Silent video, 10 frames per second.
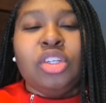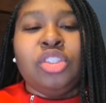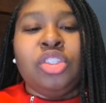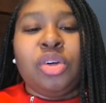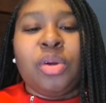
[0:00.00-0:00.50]

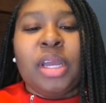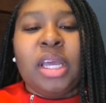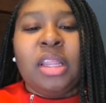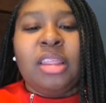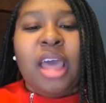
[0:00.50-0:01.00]

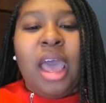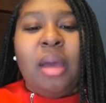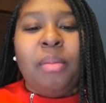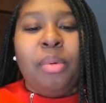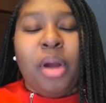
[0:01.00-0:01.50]
During that
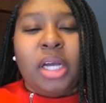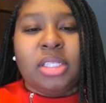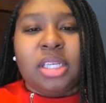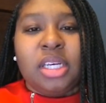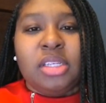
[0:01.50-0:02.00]

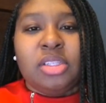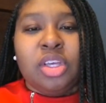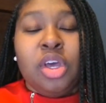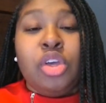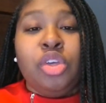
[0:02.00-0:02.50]
process,
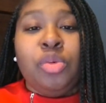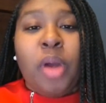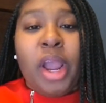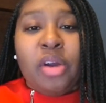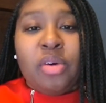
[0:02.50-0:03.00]
you
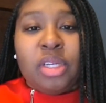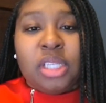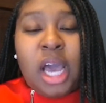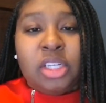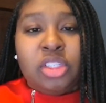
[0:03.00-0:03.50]

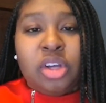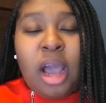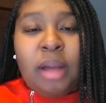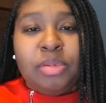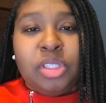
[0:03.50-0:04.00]
prioritize your
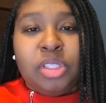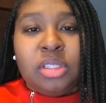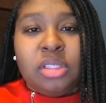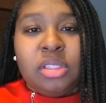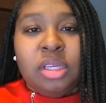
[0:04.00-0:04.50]

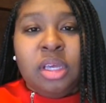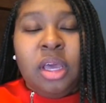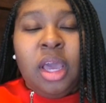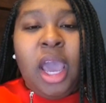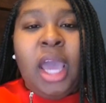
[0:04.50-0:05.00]
options
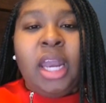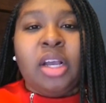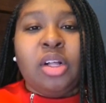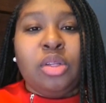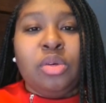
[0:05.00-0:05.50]
and
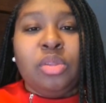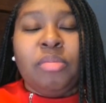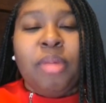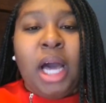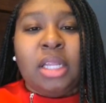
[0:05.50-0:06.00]
include the
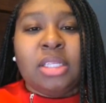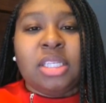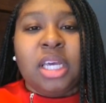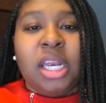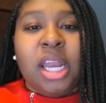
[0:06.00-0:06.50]

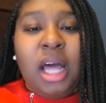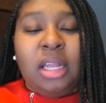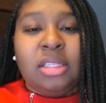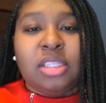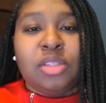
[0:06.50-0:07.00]
policy
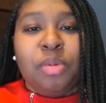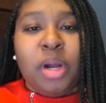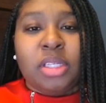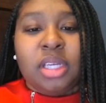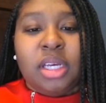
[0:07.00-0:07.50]
analysis
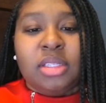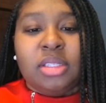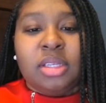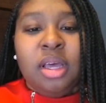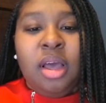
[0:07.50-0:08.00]
process
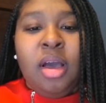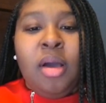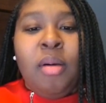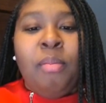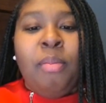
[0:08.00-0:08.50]

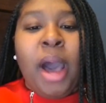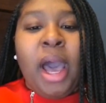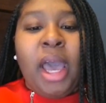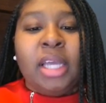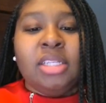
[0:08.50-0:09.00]

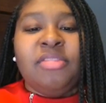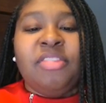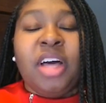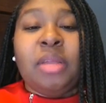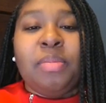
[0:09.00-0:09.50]
by
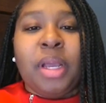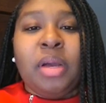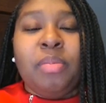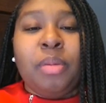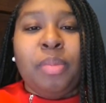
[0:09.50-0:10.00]
developing
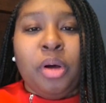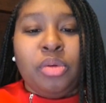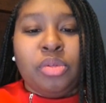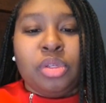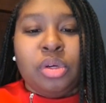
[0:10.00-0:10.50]
a
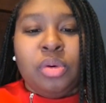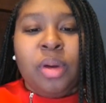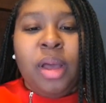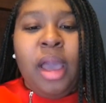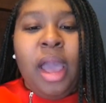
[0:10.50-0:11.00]
proposal
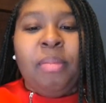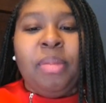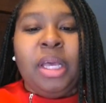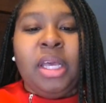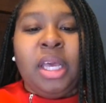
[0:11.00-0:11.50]
and
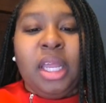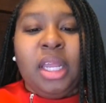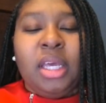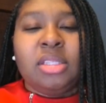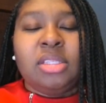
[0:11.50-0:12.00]

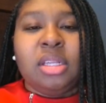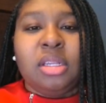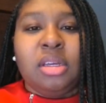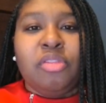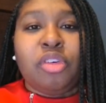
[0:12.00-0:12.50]
beginning to
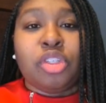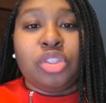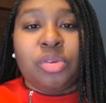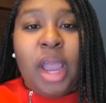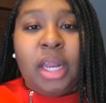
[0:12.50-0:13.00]
look for
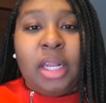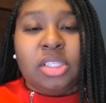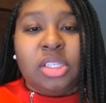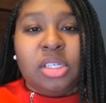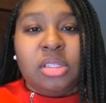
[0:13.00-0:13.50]

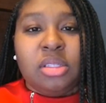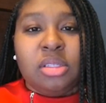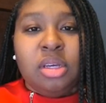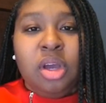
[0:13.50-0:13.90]
strategies